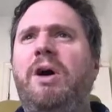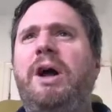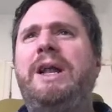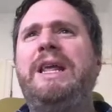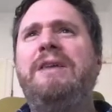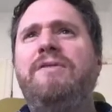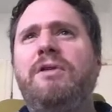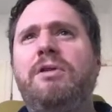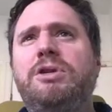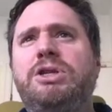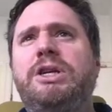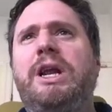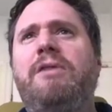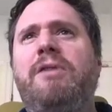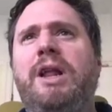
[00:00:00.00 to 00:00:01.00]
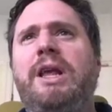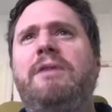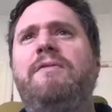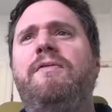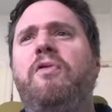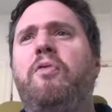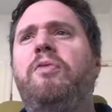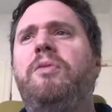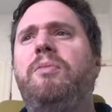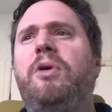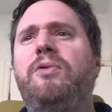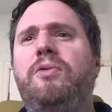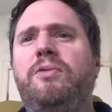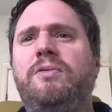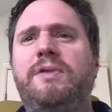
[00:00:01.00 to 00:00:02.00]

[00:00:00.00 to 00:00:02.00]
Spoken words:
an evolutionarily informed model.